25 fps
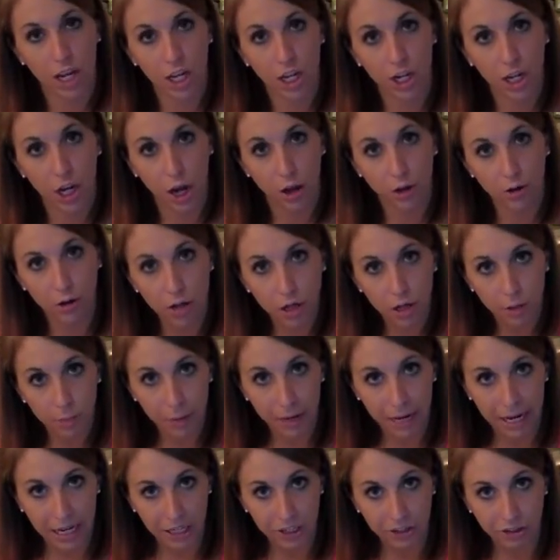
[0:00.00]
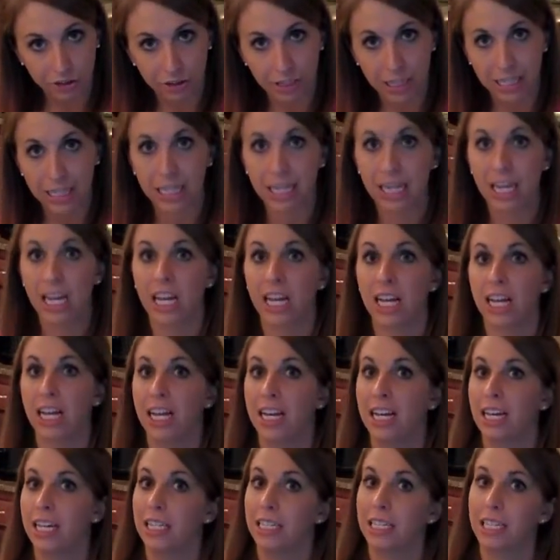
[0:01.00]
Go to your pantry,
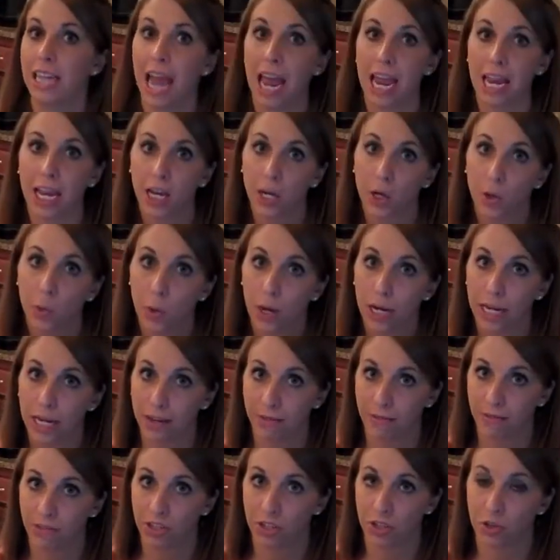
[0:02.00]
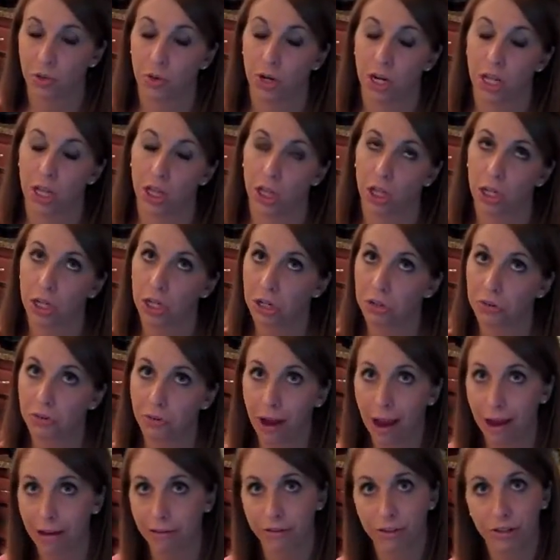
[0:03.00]
take a quick inventory, look
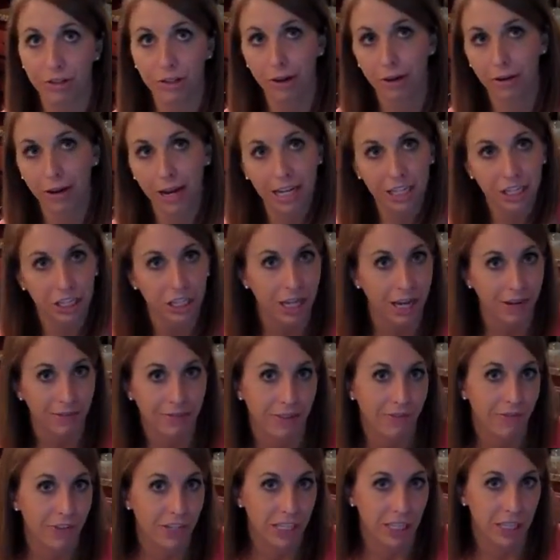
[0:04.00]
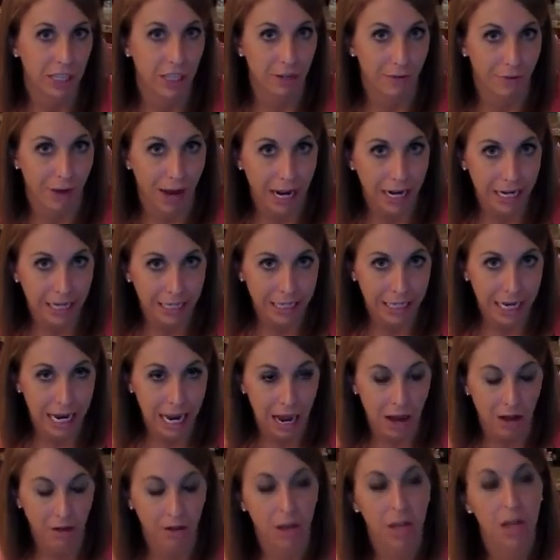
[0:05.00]
around. You don't actually have to physically write it
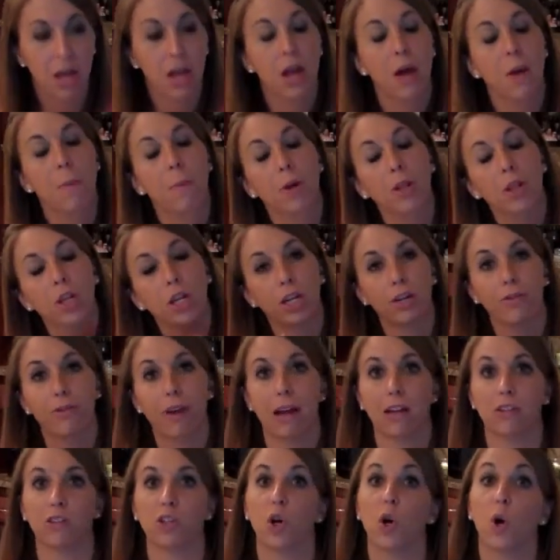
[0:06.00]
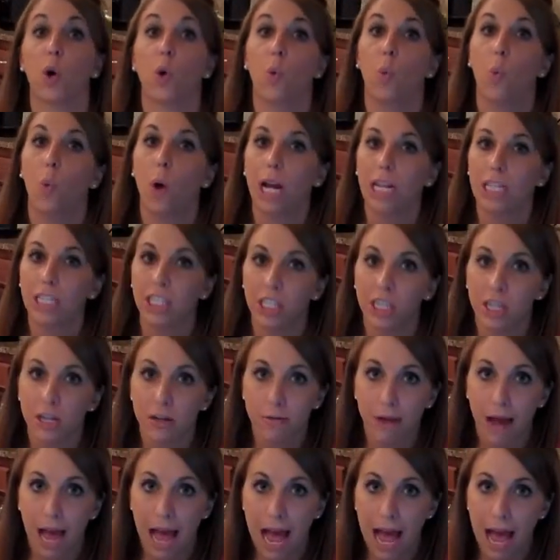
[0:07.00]
down, but look around. What do
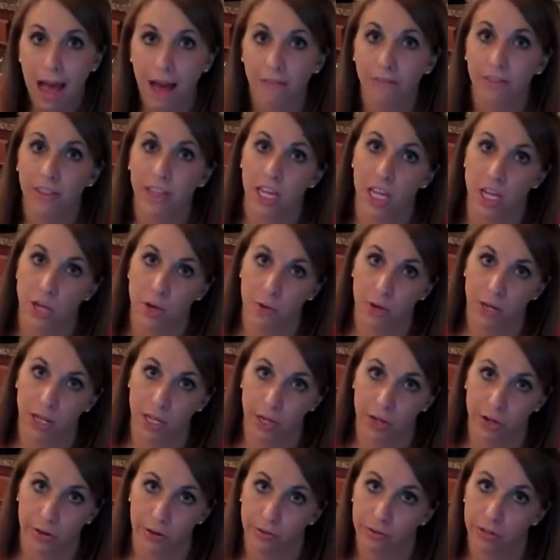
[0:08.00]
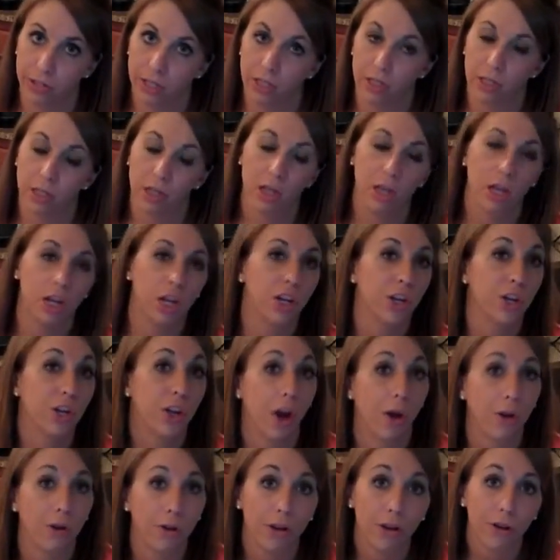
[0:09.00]
you have that you can use?
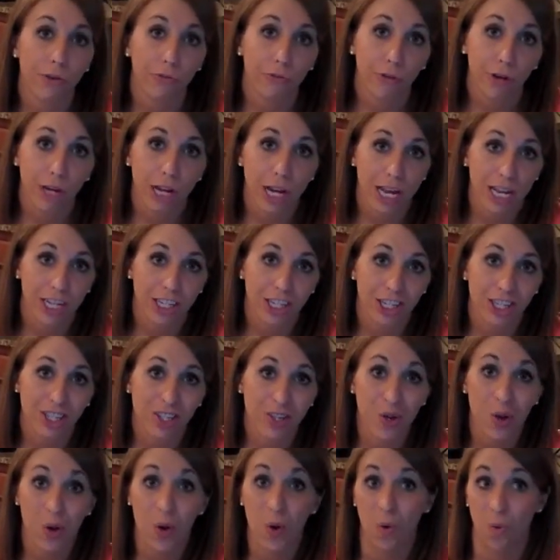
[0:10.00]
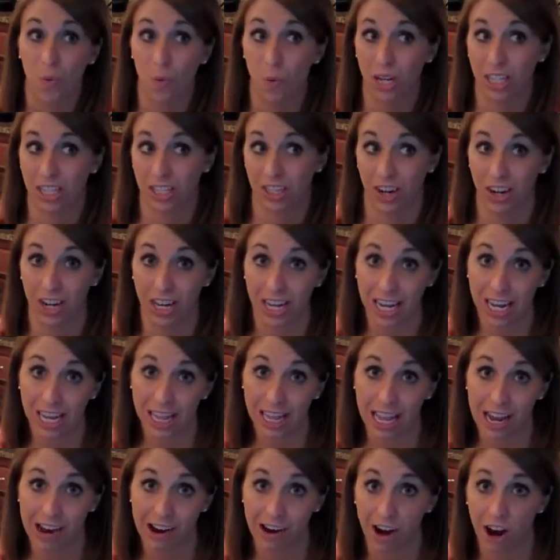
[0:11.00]
Go to your fridge. What's already in
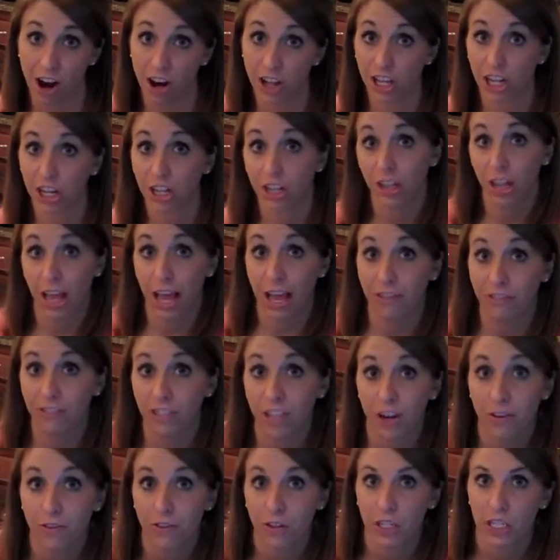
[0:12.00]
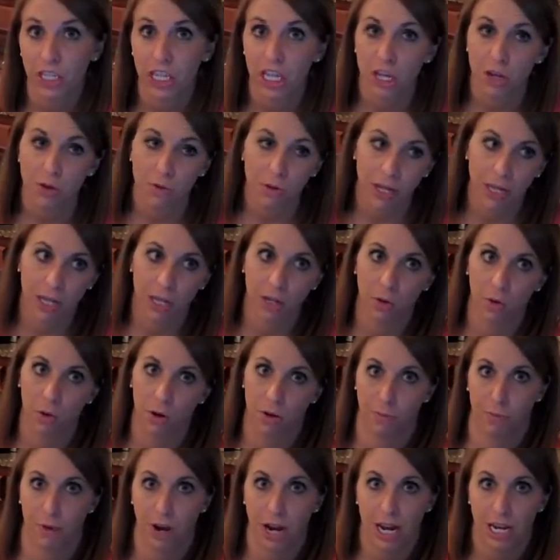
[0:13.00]
there? Are there leftovers that you can
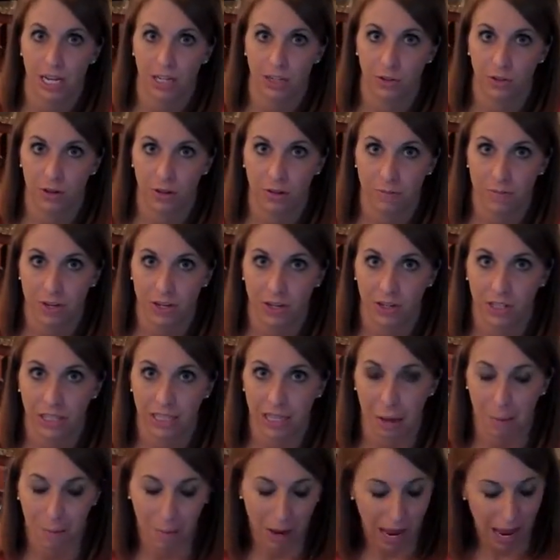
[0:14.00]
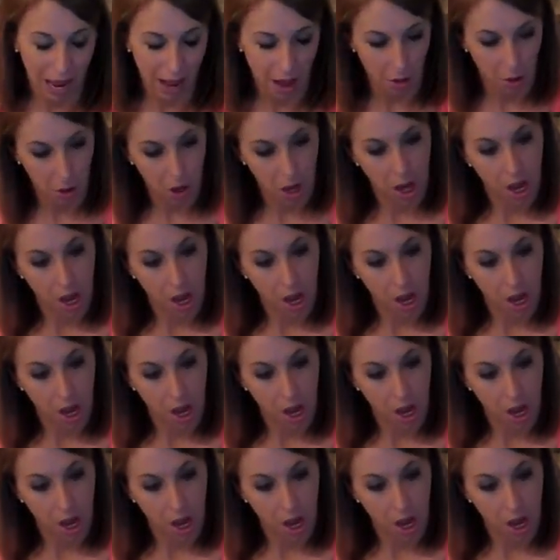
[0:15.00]
incorporate into a meal somehow?